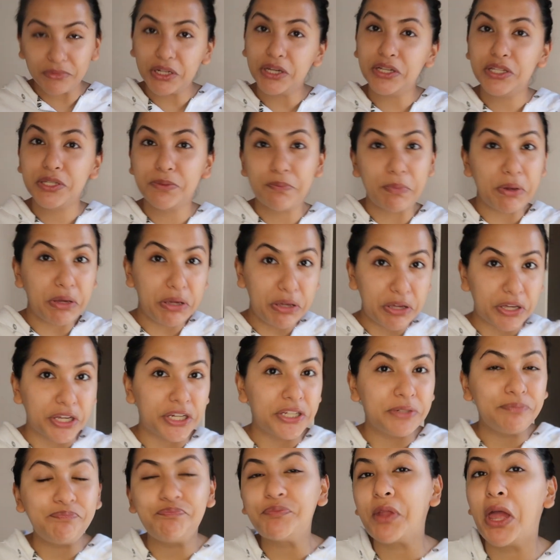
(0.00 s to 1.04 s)
it's been
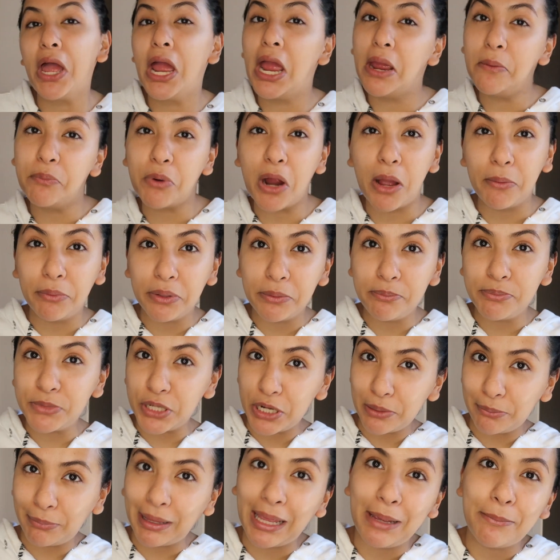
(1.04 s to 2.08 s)
good. I probably am
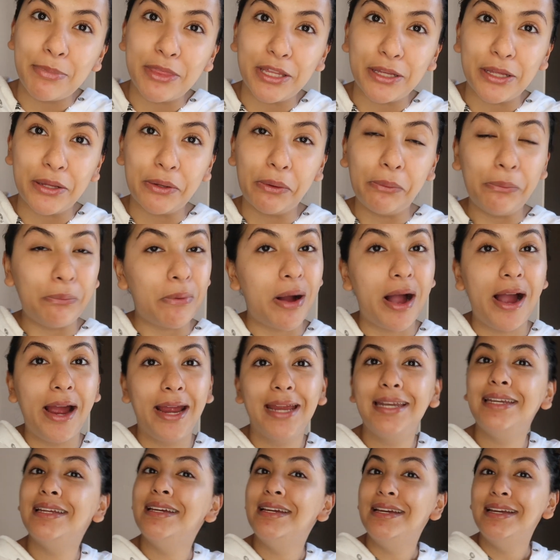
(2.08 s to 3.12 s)
gonna blame the
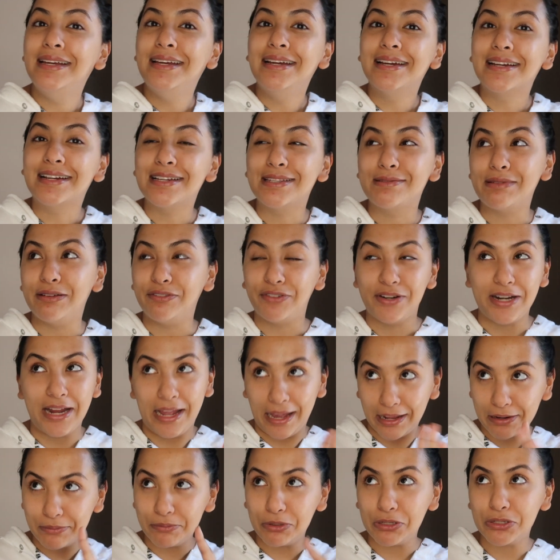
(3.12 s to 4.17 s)
wine because my friend
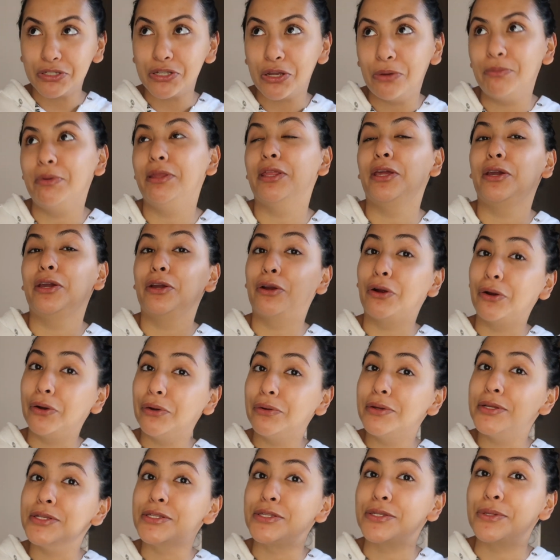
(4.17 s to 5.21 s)
Annabelle told me like,
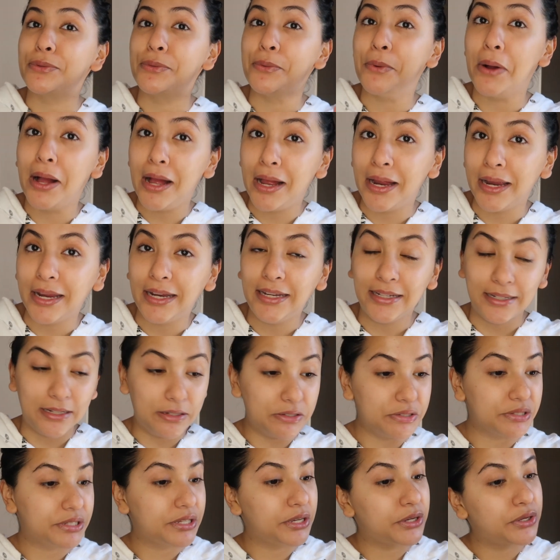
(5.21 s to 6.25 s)
girl, it's the wine, and I
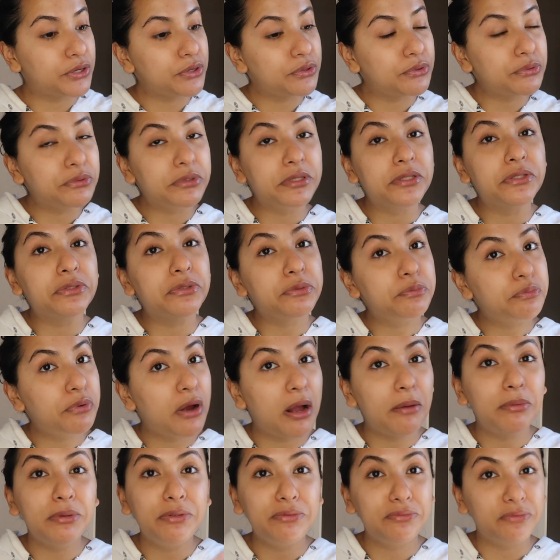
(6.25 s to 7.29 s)
was like, you're
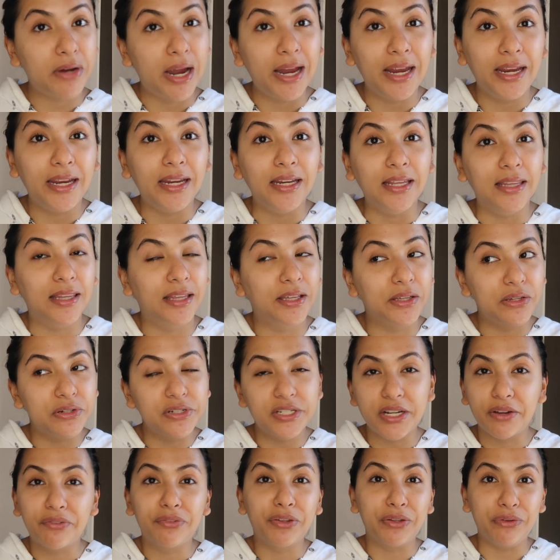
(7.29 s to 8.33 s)
probably right, like you're
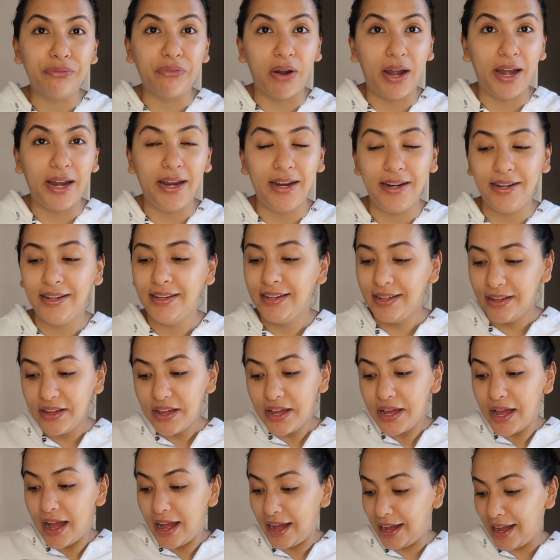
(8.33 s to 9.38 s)
definitely right.
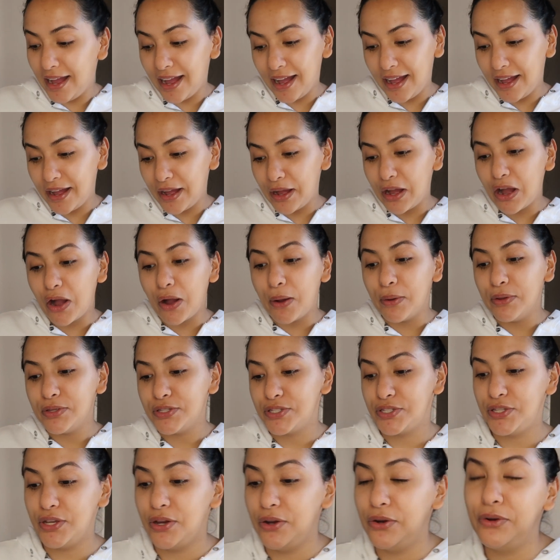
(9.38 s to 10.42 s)

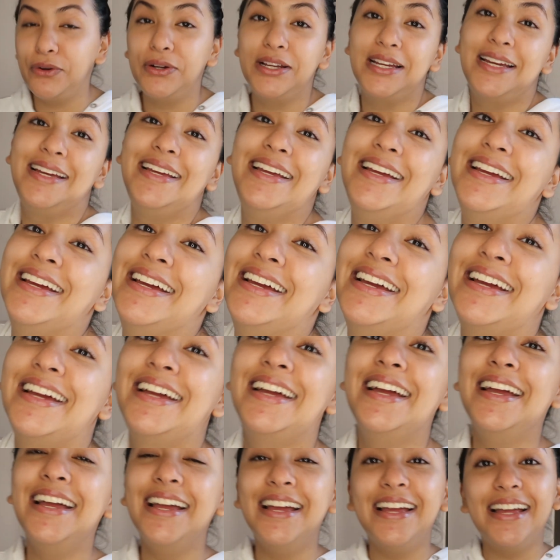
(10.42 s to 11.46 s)
So
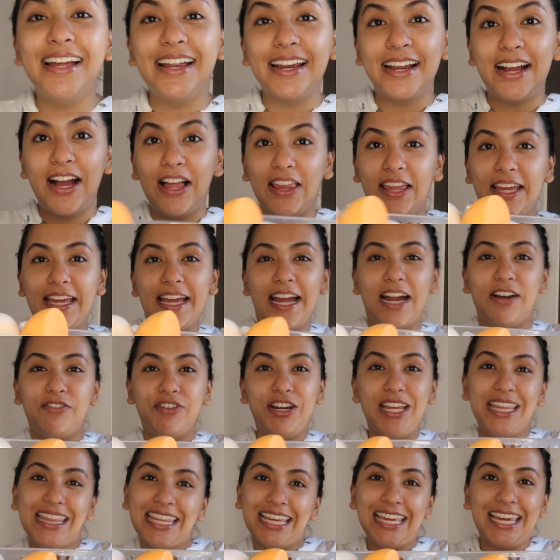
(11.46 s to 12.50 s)
I got like
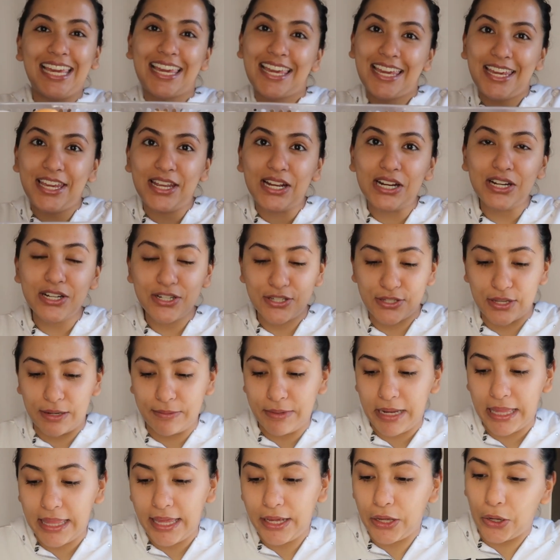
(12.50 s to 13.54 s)
everything here, so I'm
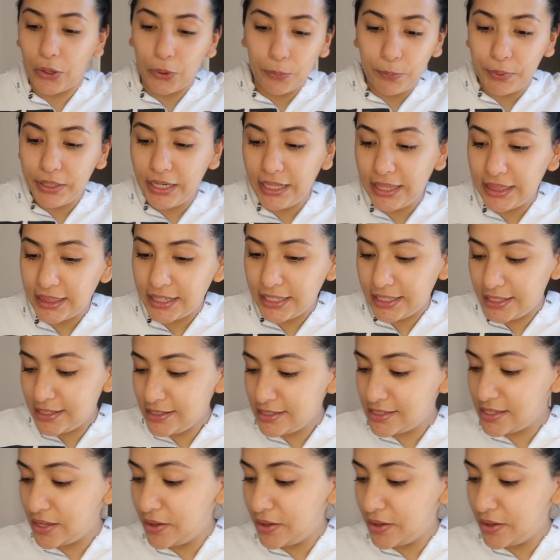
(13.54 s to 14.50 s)
not like opening things.